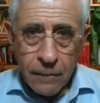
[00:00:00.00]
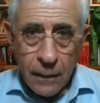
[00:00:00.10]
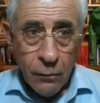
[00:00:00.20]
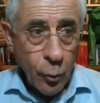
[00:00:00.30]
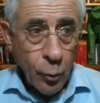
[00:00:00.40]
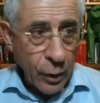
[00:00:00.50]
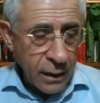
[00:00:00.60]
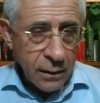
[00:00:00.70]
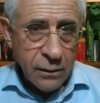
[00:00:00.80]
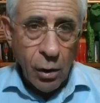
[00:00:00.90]
with
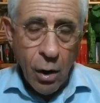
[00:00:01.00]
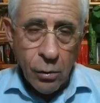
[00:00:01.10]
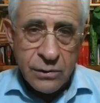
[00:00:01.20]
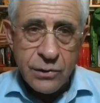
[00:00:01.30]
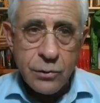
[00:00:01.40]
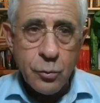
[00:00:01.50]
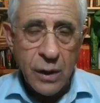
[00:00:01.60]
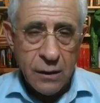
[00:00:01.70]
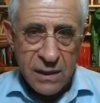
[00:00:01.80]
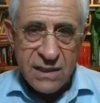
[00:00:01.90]
drones, with
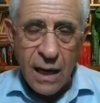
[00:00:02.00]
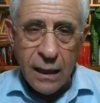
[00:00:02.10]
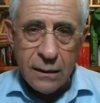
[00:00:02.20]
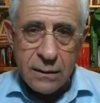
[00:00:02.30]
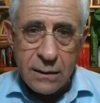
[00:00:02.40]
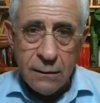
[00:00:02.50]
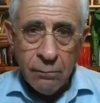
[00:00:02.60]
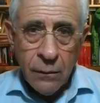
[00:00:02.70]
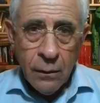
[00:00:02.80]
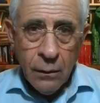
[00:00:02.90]
missiles,
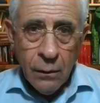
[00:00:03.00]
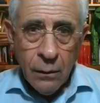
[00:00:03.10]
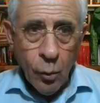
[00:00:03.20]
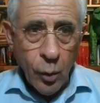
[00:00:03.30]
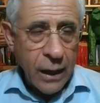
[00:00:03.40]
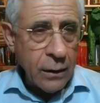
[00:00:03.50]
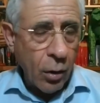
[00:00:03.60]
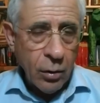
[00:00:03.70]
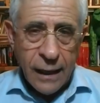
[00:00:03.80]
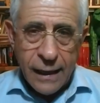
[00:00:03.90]
with all
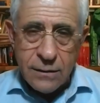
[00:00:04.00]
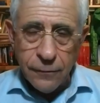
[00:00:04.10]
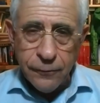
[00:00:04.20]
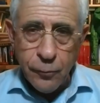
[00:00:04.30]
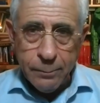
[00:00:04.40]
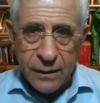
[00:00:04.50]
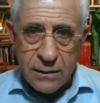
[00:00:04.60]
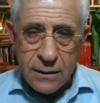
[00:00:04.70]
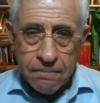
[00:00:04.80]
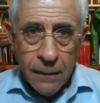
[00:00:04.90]
kinds of
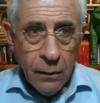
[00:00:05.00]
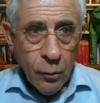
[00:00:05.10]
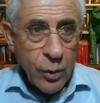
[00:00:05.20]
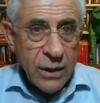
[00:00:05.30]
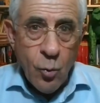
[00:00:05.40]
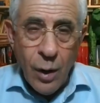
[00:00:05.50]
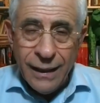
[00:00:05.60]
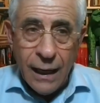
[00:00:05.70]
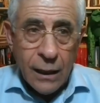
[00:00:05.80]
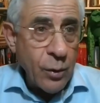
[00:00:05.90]
weapons within one
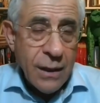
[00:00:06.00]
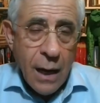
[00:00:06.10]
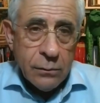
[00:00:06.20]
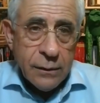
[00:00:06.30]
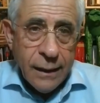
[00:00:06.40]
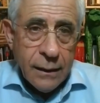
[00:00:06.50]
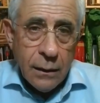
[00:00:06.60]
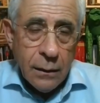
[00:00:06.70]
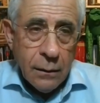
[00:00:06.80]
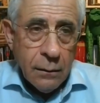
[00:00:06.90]
night without
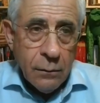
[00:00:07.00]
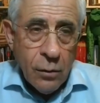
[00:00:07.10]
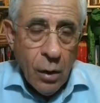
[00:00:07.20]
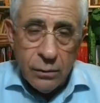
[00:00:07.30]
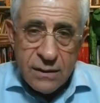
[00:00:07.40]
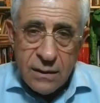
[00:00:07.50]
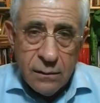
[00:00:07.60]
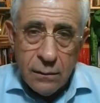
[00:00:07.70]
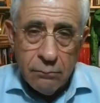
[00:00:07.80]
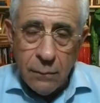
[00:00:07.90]
any notice in
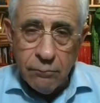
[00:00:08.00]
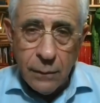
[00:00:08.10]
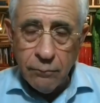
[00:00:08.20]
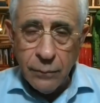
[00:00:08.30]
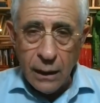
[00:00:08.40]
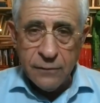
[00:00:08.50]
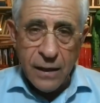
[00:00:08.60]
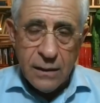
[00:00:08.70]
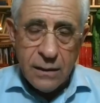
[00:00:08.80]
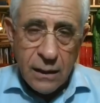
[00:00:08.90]

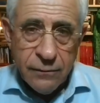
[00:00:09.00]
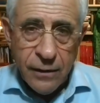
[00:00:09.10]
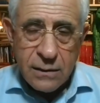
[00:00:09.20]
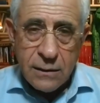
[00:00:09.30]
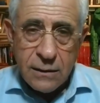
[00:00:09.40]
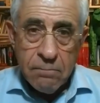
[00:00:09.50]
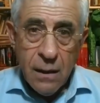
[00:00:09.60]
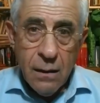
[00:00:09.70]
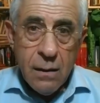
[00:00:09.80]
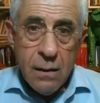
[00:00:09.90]
advance.
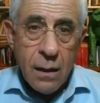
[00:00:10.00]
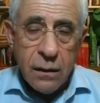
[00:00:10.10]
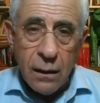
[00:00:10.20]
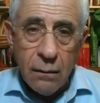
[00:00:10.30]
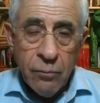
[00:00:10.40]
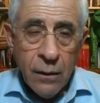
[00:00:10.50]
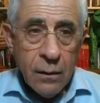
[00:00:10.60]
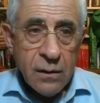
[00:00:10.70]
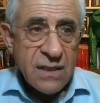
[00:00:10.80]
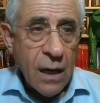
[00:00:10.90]
Nothing.
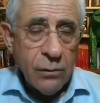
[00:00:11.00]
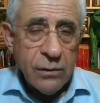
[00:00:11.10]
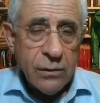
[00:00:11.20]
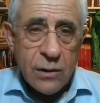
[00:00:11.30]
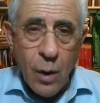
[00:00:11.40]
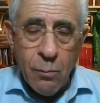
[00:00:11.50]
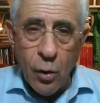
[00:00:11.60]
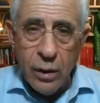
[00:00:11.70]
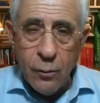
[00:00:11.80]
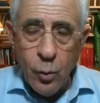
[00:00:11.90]
The Saudis one
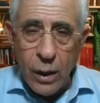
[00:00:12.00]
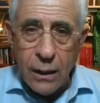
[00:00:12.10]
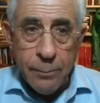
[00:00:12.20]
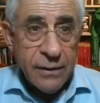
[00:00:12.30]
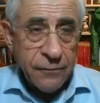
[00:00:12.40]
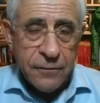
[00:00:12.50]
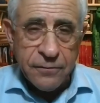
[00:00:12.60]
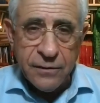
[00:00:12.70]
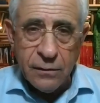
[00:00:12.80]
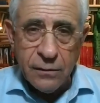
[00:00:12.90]
morning wake up in the
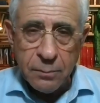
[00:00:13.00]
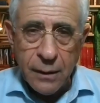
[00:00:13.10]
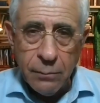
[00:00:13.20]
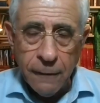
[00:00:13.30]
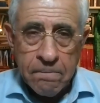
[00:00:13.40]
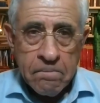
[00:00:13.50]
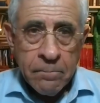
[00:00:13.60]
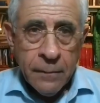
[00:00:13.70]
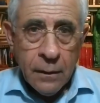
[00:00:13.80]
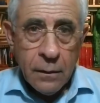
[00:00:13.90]
15th of September
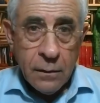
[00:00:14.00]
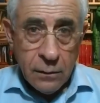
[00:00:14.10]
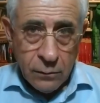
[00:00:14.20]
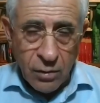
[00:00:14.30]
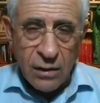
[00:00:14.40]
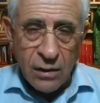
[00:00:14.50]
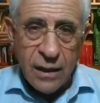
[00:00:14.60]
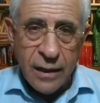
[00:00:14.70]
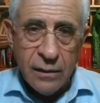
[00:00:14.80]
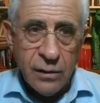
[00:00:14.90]

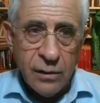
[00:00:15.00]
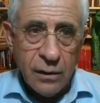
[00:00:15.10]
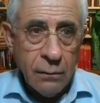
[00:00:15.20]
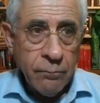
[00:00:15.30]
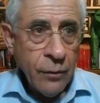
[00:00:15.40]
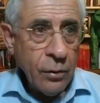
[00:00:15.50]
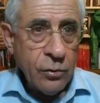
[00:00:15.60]
2019 to